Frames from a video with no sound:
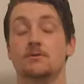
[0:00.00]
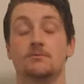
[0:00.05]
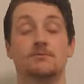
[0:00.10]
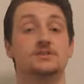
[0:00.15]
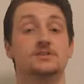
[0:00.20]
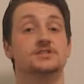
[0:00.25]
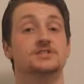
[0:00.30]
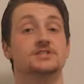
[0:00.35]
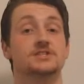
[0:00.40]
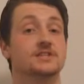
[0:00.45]

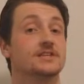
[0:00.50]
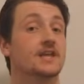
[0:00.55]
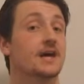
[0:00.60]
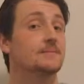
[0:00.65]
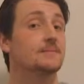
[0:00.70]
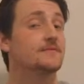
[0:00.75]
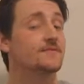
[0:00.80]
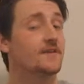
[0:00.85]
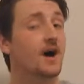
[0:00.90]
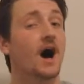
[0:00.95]
which is the name
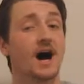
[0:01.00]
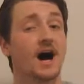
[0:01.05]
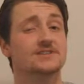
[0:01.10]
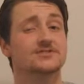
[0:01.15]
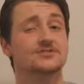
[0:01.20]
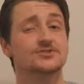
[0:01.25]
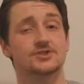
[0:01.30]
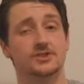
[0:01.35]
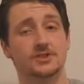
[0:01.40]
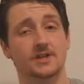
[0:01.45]
of a
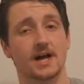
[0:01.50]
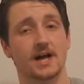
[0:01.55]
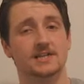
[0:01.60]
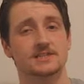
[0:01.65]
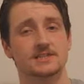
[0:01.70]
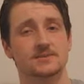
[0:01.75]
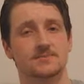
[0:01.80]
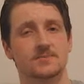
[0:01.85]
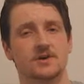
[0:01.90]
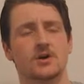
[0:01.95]
hydrogen
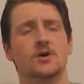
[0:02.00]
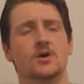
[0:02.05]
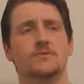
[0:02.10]
atom